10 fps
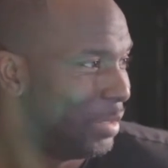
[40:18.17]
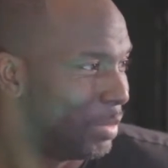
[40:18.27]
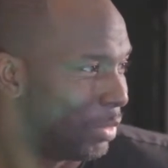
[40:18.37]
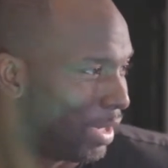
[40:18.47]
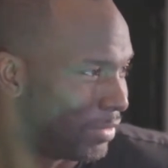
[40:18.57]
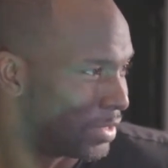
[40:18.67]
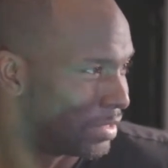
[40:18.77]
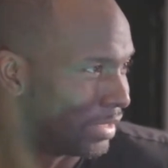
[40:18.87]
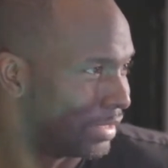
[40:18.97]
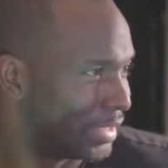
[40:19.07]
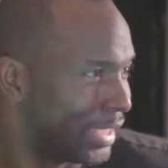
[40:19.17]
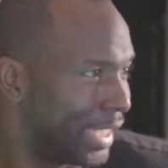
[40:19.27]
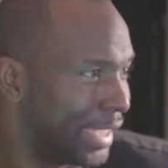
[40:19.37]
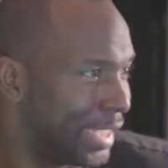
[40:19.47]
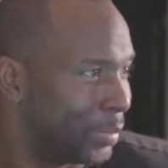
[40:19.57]
My wife is uh, she got
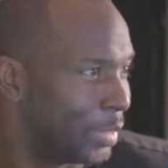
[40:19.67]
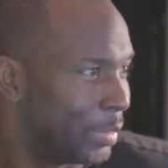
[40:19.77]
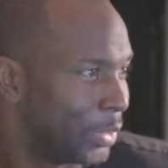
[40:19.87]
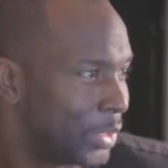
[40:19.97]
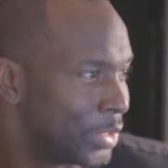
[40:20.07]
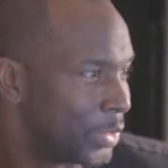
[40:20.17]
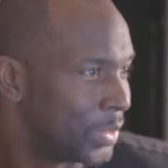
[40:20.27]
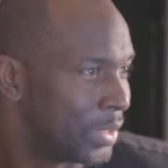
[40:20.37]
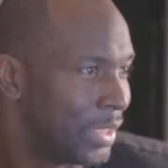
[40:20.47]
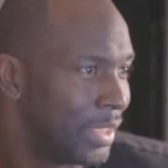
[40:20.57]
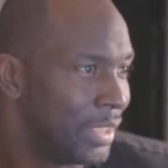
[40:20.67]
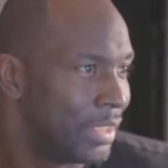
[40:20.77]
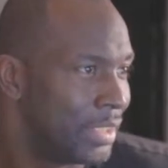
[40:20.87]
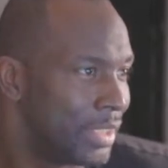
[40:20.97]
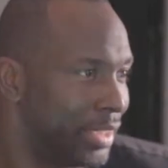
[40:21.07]
to get up in the morning, so
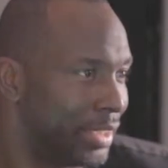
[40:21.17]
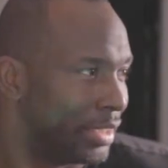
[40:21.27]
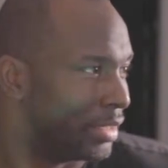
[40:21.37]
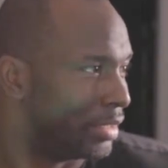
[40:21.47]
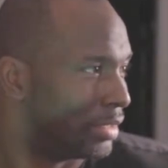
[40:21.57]
she uh,